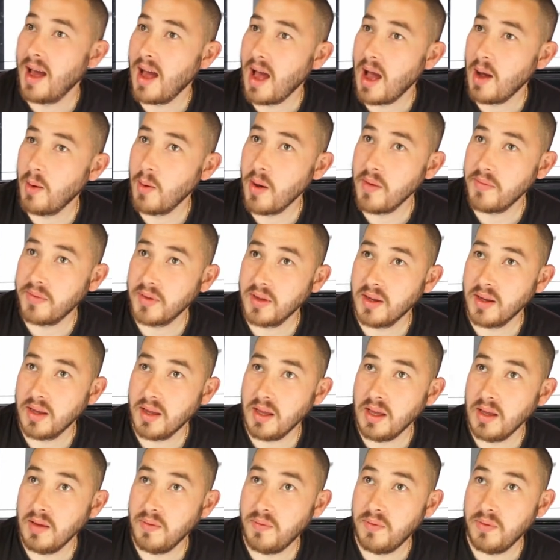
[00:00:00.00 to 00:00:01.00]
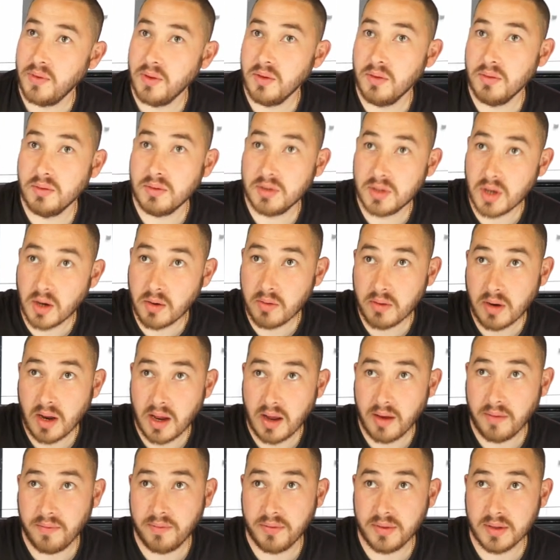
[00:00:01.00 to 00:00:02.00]
However, if you don't
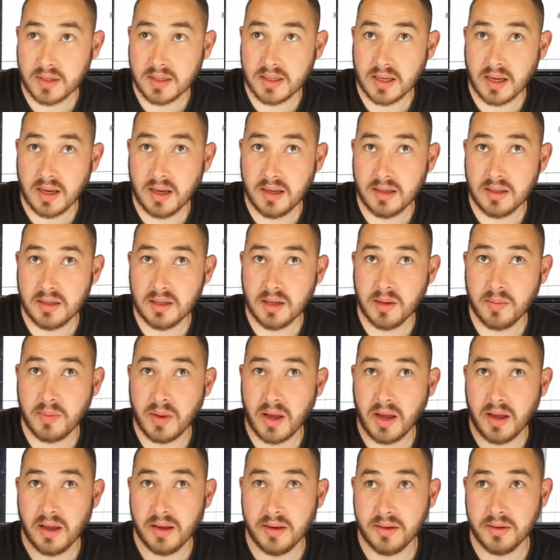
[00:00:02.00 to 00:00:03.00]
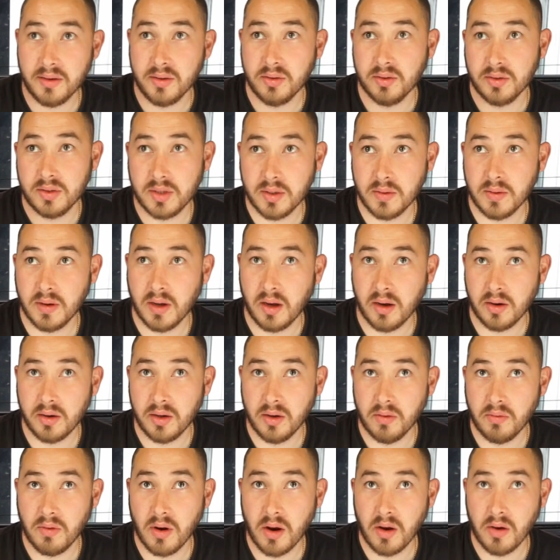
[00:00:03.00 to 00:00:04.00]
have the sides up and you're doing it on
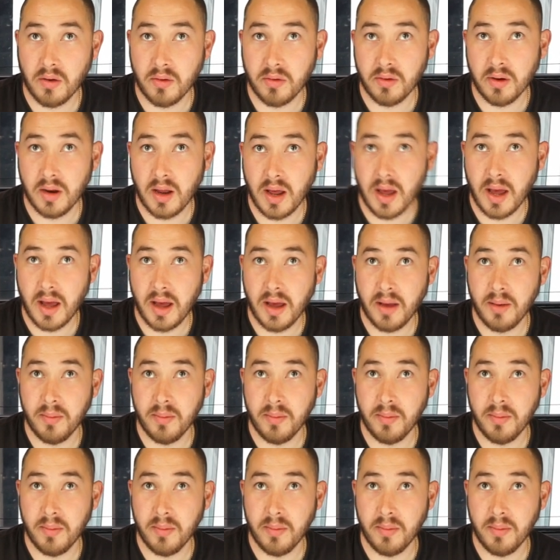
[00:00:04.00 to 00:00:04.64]
your own,